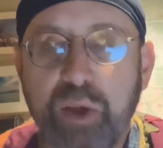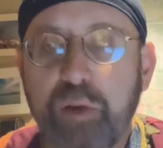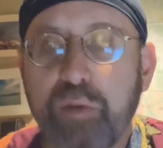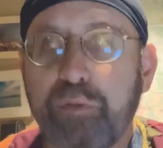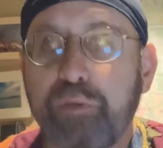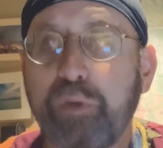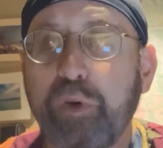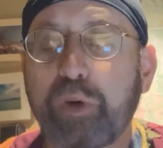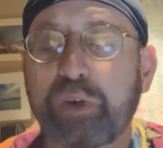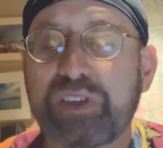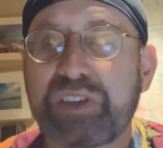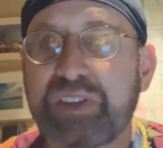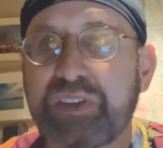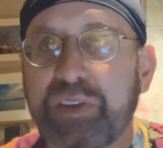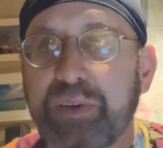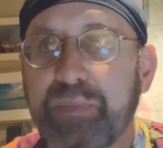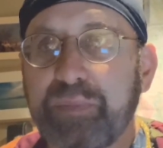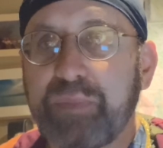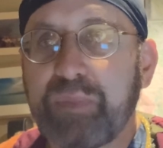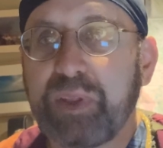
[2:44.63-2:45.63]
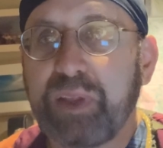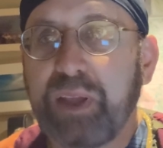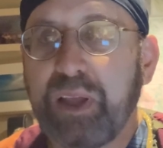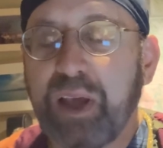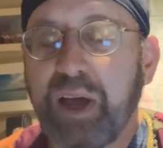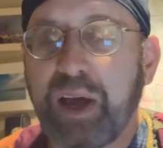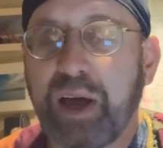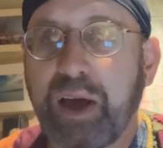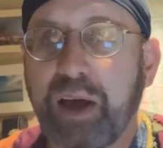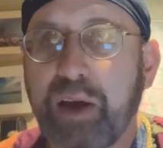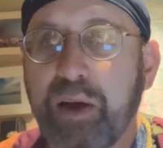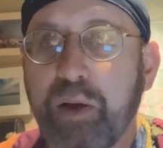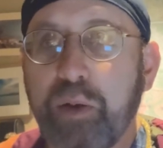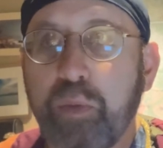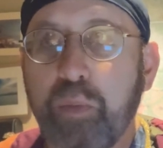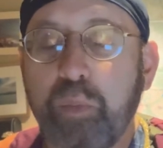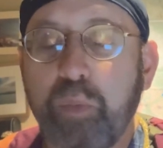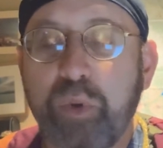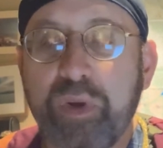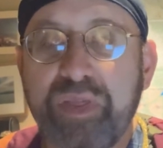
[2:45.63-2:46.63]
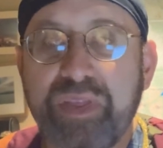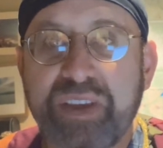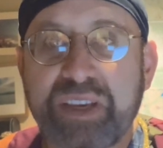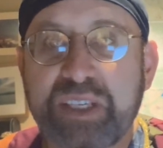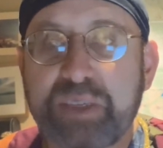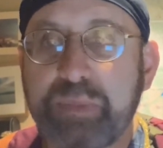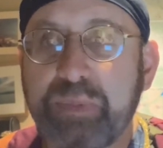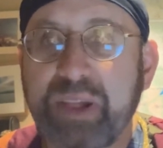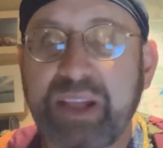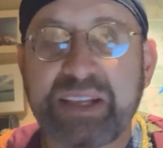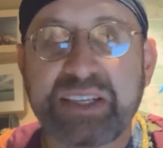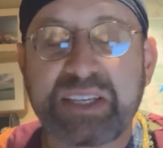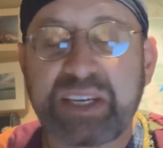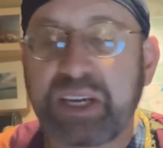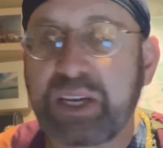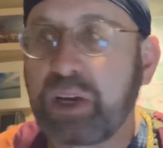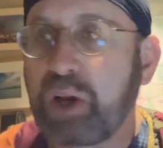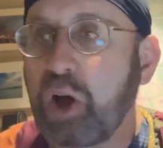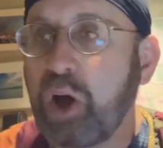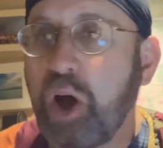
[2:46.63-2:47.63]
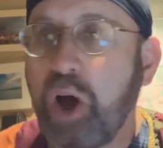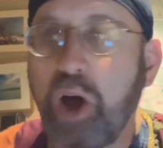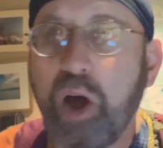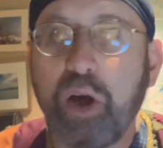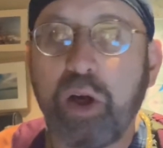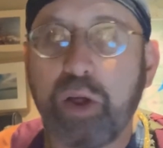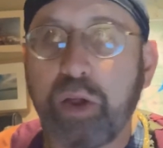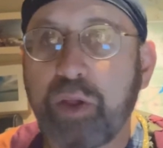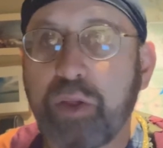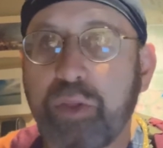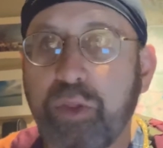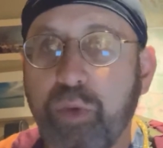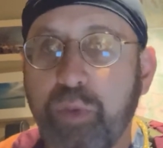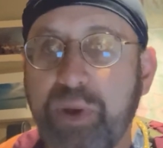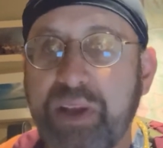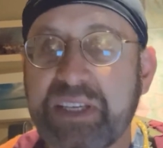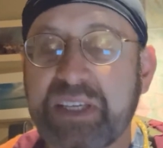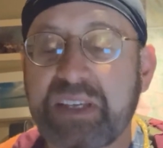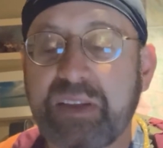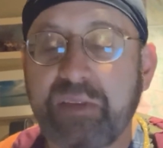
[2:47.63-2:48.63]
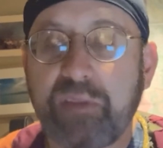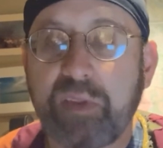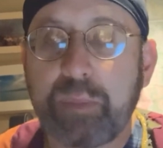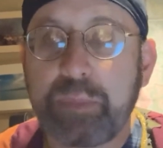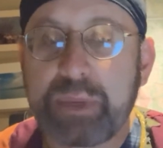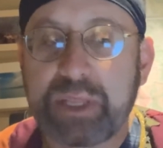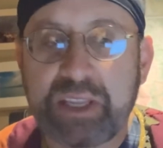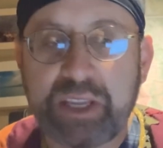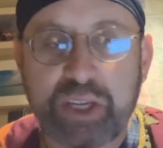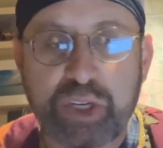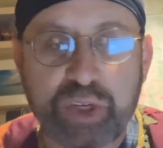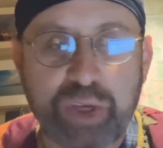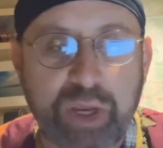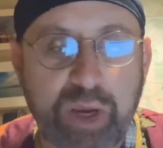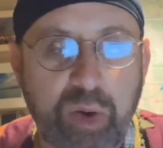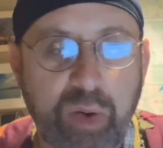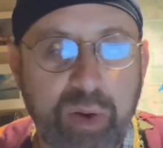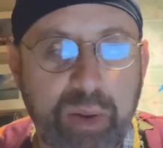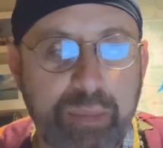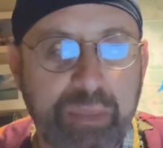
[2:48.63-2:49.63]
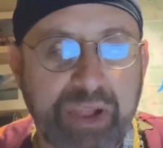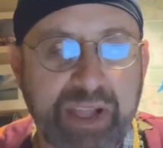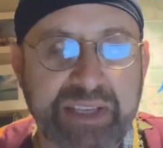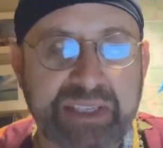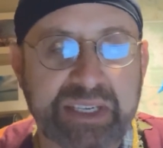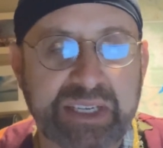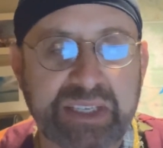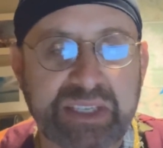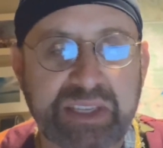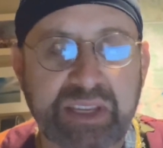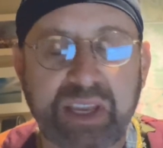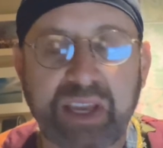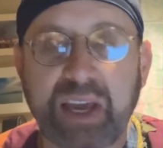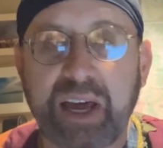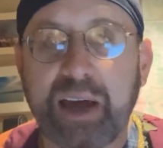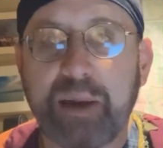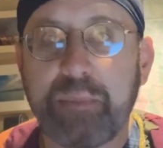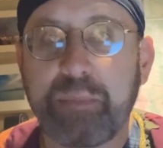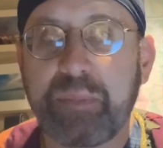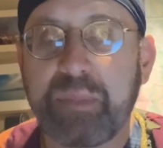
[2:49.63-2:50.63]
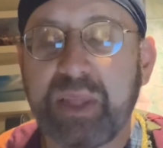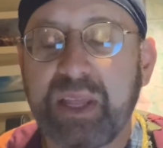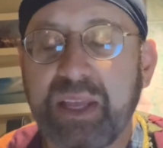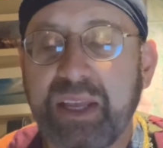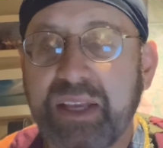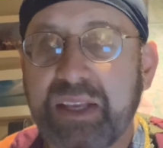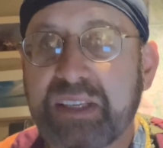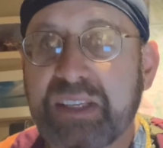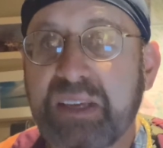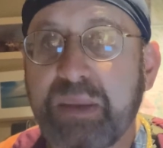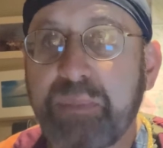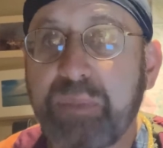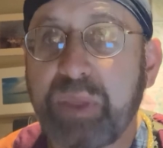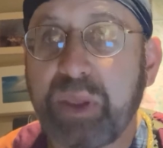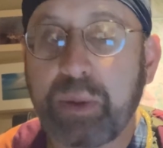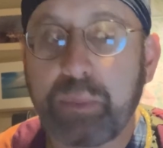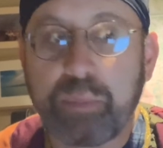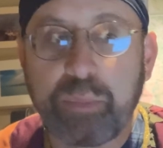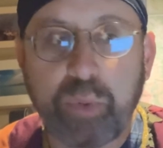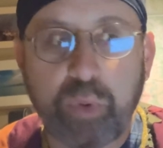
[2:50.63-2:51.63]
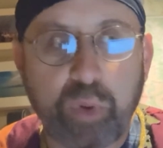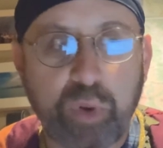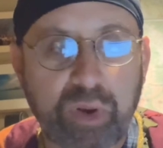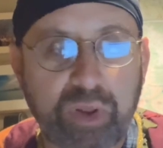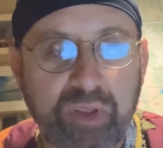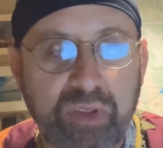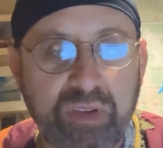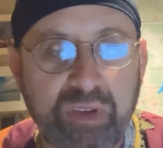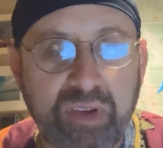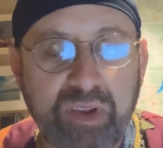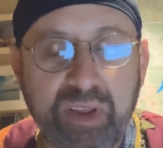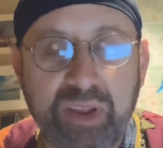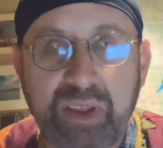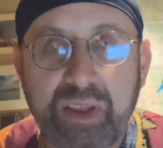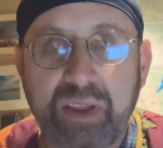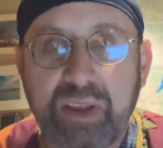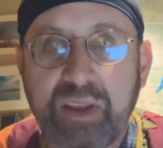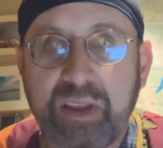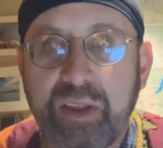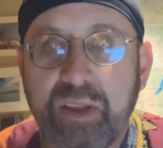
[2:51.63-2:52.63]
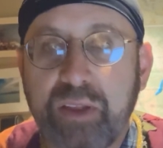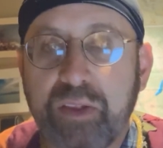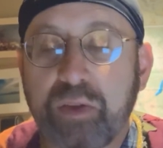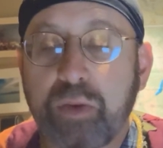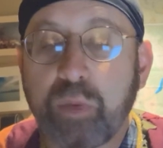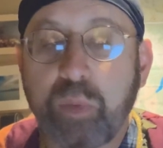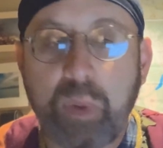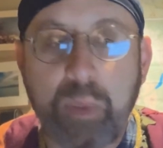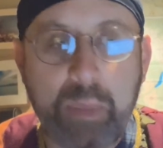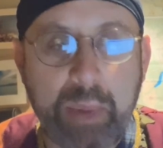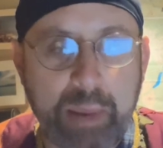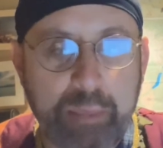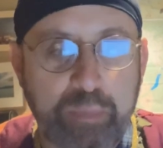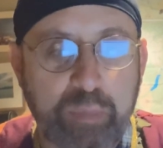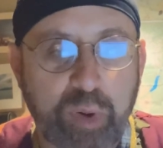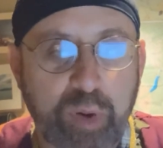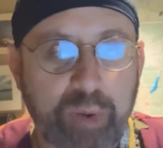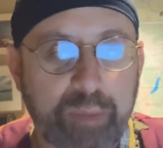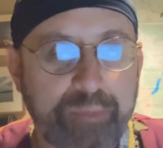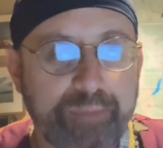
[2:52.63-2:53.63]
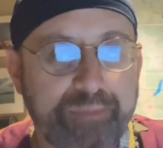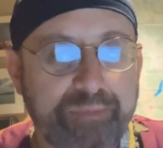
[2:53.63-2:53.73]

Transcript: First, with this blessing and all the rest of the petitionary blessings to come, something important to remember.